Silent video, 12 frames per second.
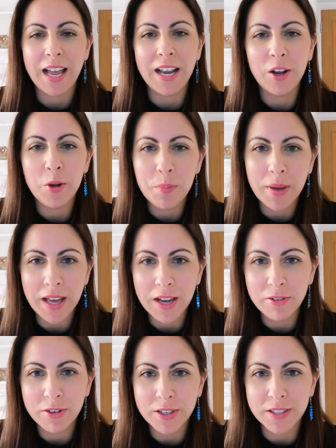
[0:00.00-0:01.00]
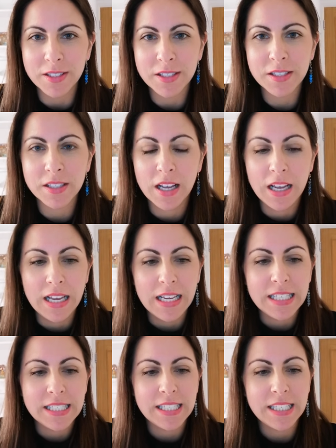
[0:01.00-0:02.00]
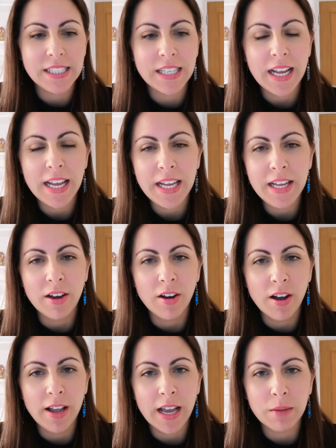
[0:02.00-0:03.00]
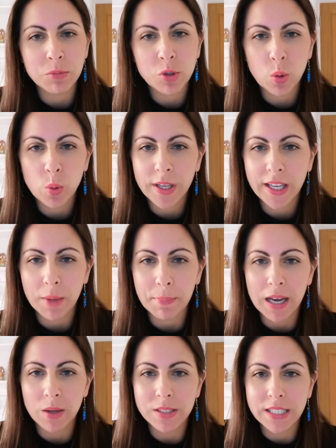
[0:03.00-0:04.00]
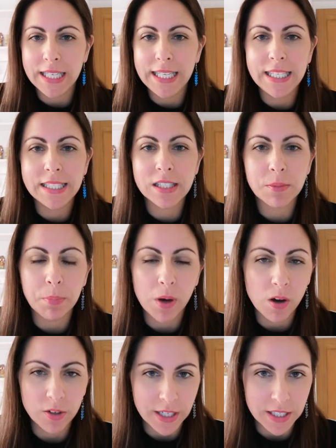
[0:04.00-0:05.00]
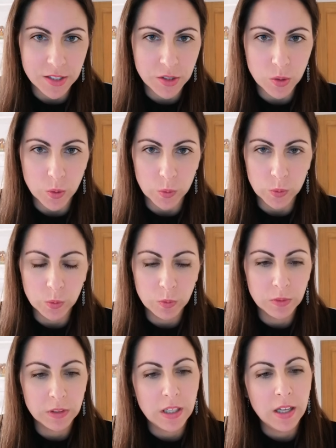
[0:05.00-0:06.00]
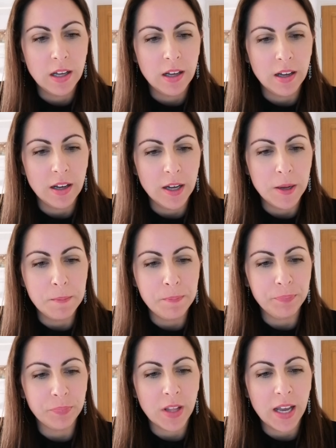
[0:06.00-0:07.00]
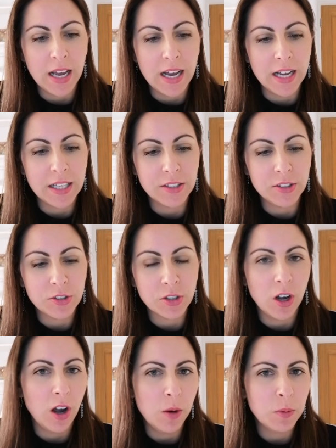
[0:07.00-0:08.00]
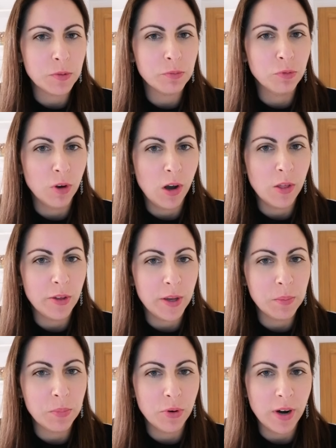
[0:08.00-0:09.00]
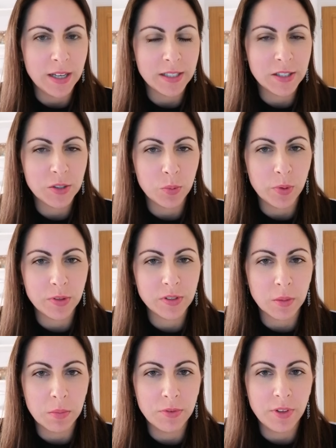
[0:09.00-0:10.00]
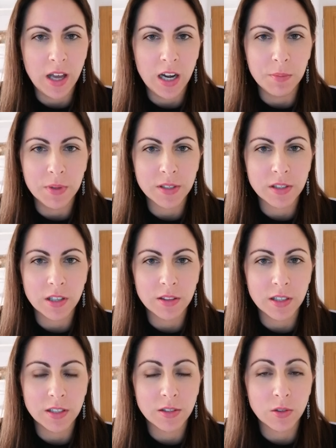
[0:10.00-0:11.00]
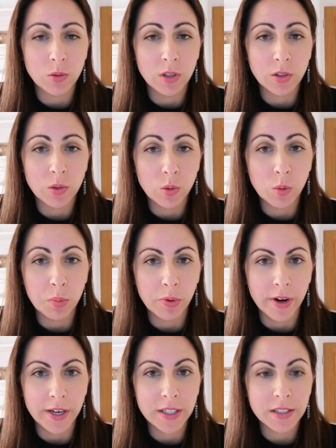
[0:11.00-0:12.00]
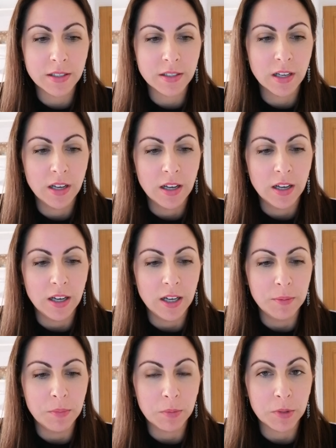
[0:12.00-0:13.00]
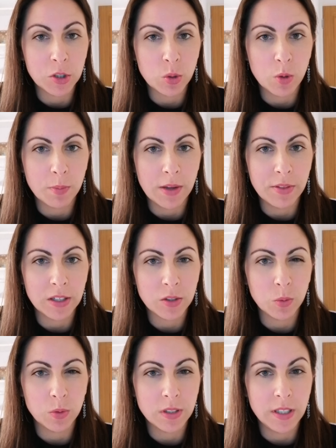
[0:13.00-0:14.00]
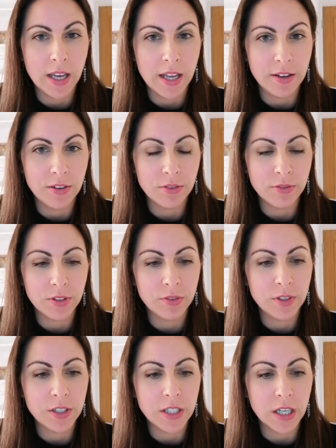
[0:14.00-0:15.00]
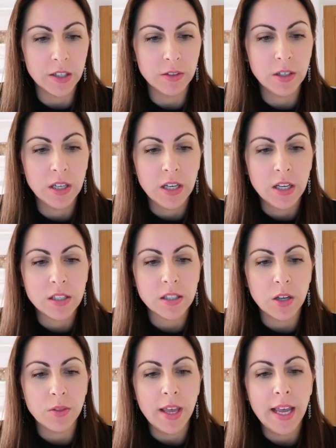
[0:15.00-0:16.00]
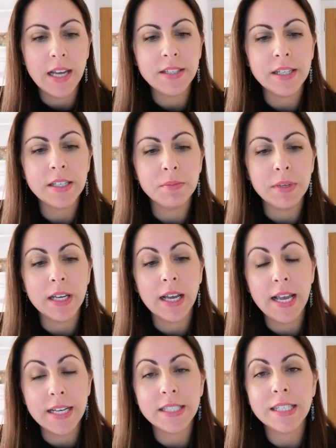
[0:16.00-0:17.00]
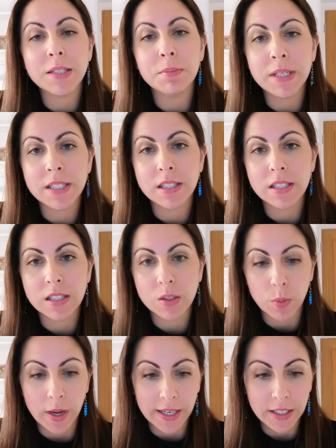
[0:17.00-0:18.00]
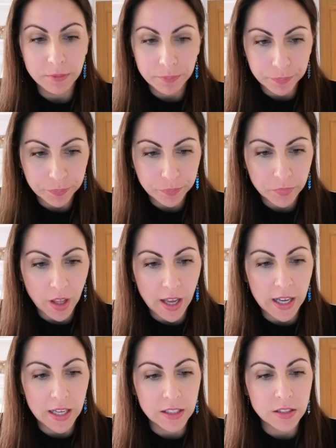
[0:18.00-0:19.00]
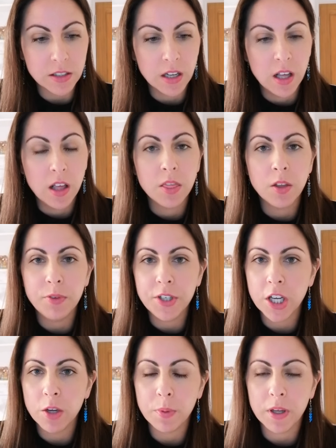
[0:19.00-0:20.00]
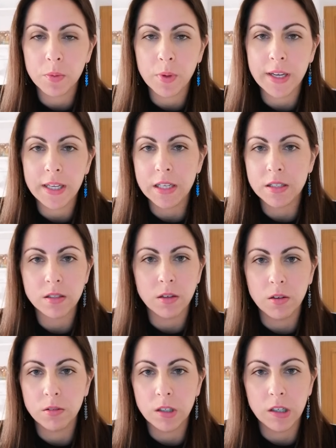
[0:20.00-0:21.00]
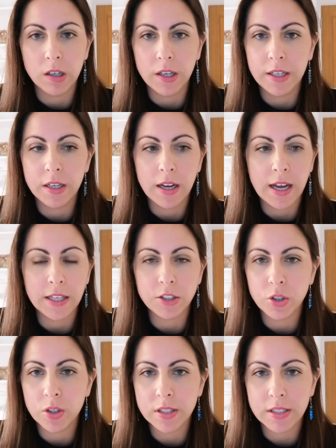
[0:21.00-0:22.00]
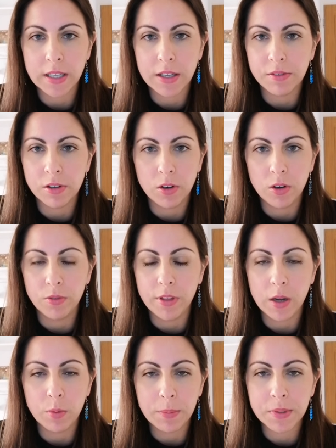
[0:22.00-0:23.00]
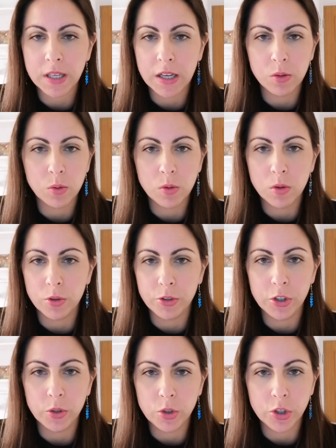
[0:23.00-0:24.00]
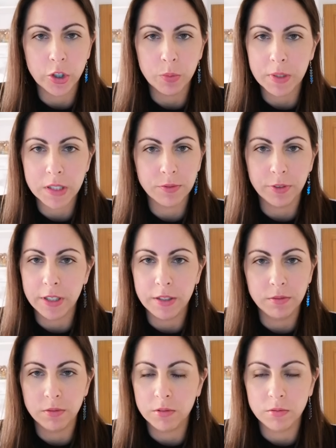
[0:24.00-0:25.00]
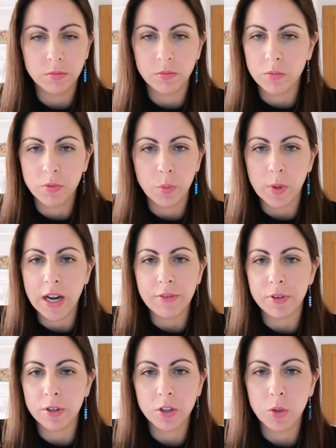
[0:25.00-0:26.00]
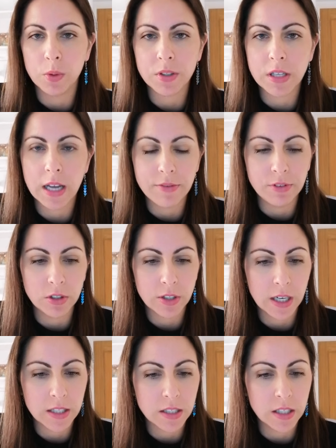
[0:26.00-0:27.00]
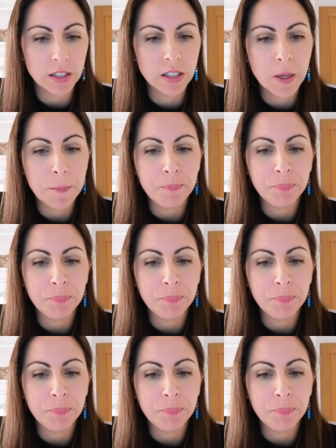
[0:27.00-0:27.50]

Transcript: Hello parents. Today I am talking about East Barnet School and I was rather impressed with some of the elements that this school incorporates. I'm going to talk about that towards the end of this video. So the head is Miss Swain, and the video, by the way, is online and you can see it on their website or on YouTube. It's free whenever you want to have a look at it.